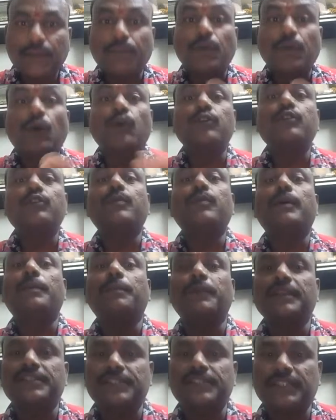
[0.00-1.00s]
mouth
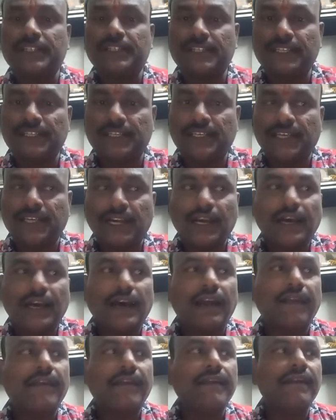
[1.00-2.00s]
publicity,
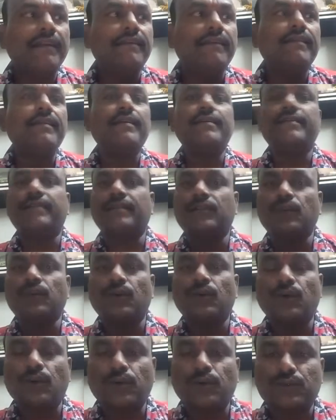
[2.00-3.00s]
religious
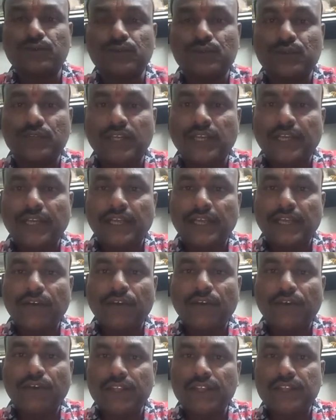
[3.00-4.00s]
ethos,
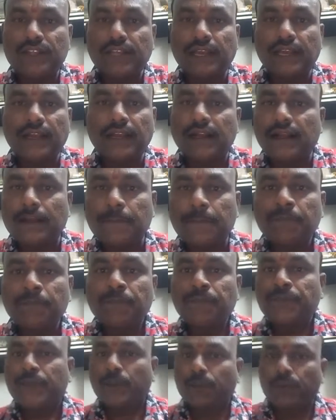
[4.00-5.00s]
everything
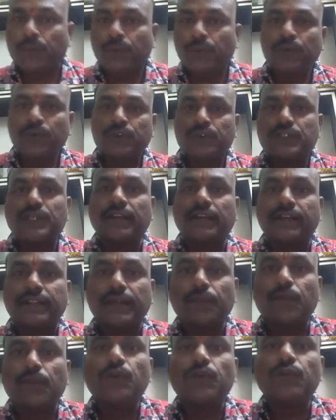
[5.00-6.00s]
boosted
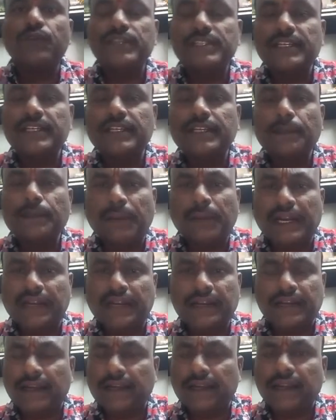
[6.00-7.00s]
them to visit a
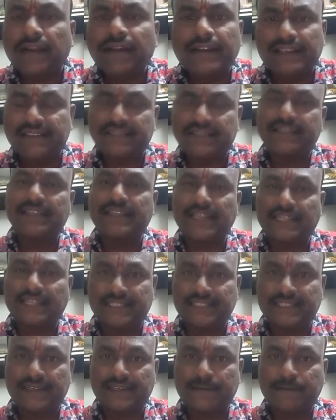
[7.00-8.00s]
particular
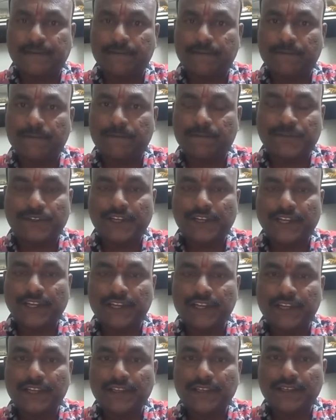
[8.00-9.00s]
destination,
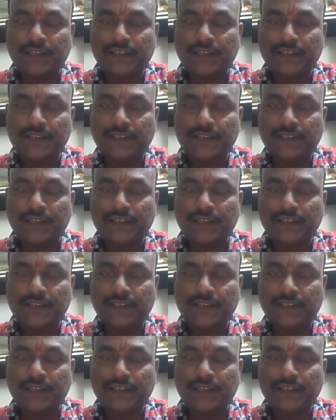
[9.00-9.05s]
right?